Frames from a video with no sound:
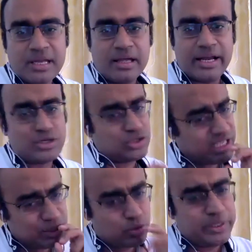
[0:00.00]
Right. So
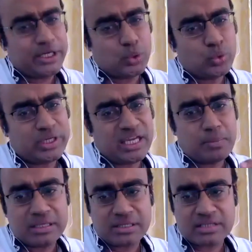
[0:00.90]
these would be 2 key
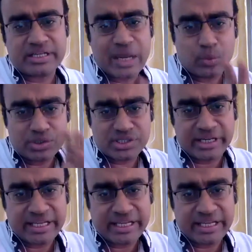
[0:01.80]
mantras that I would certainly